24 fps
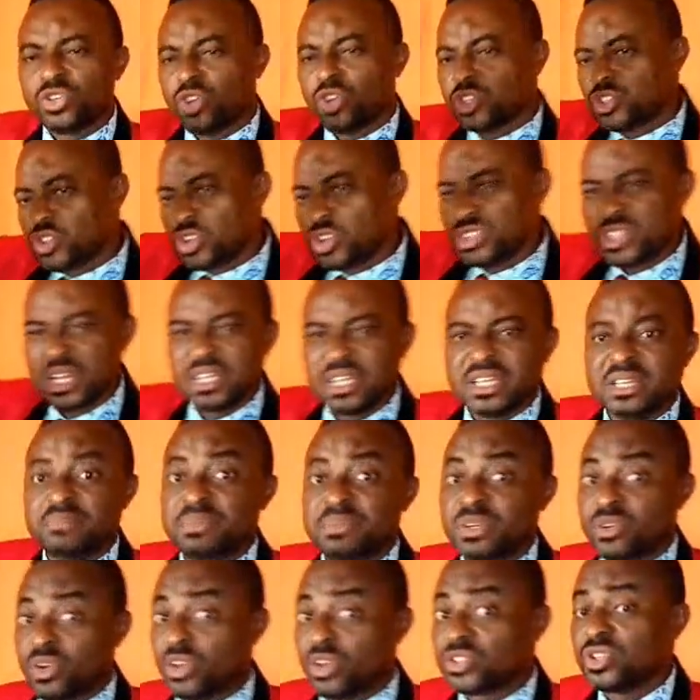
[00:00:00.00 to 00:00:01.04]
God does not take
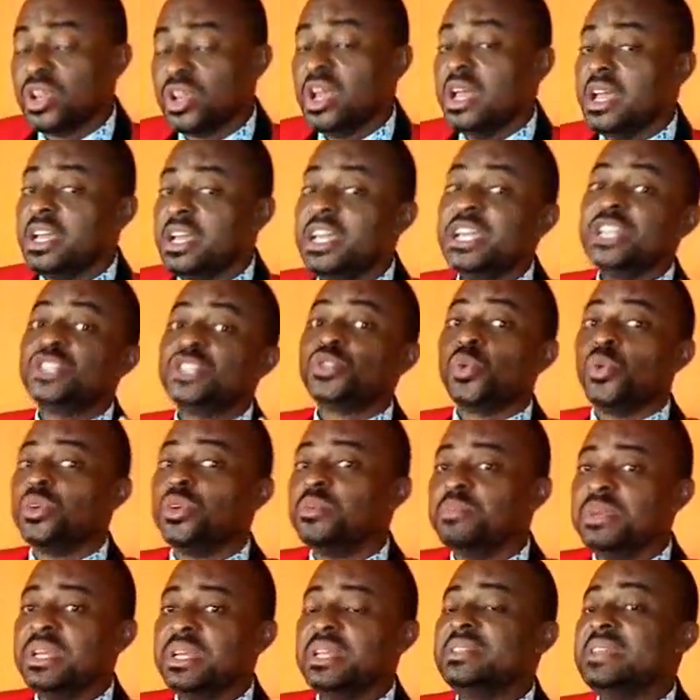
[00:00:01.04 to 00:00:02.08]
it because he
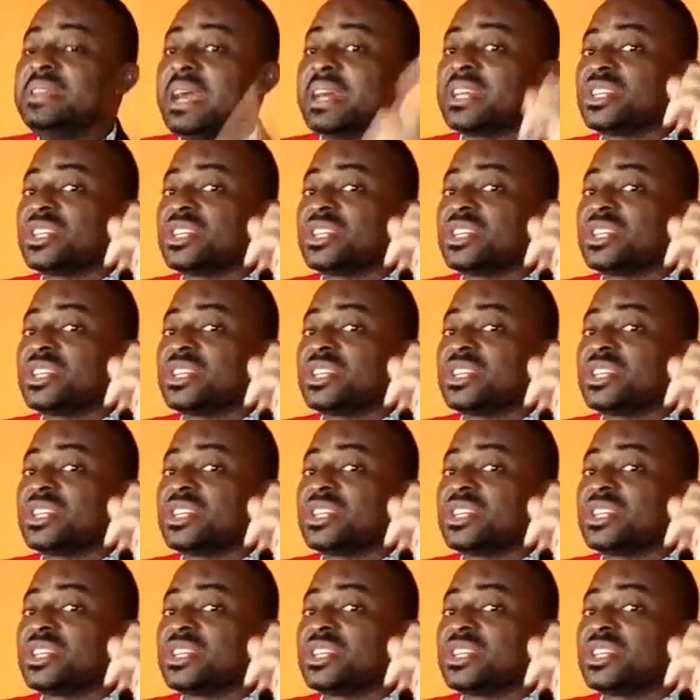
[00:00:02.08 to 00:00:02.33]
told me